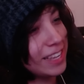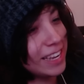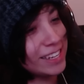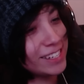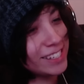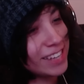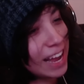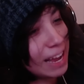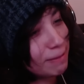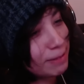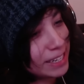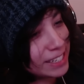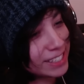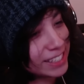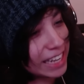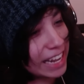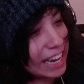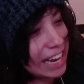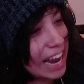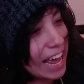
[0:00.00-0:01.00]
Te
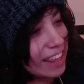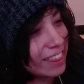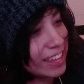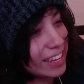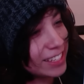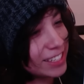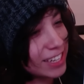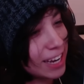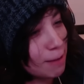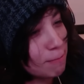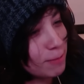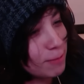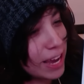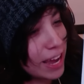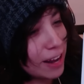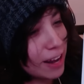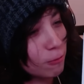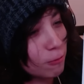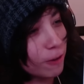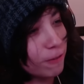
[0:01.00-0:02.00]
sabes la de
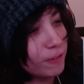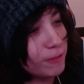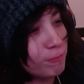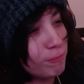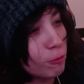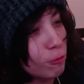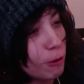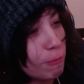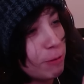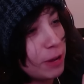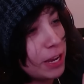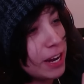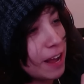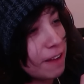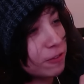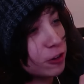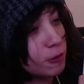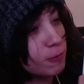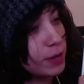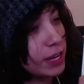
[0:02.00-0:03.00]
chambear. Re- repeat
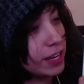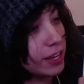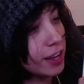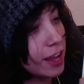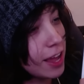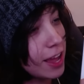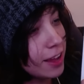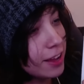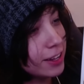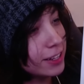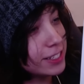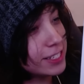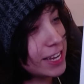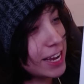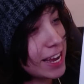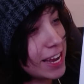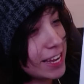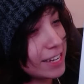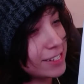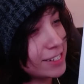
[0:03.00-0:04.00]
after me.
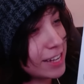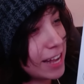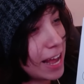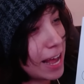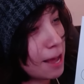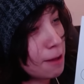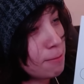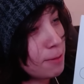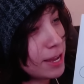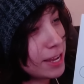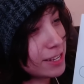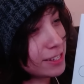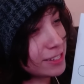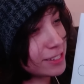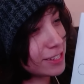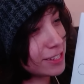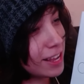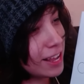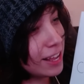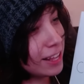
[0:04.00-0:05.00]
¿Te
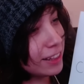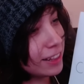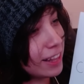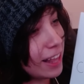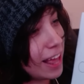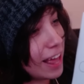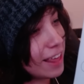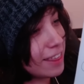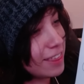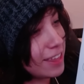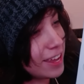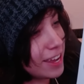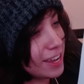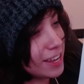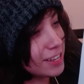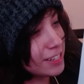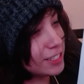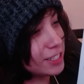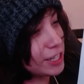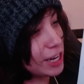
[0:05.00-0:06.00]
sabes la
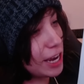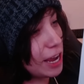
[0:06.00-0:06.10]
de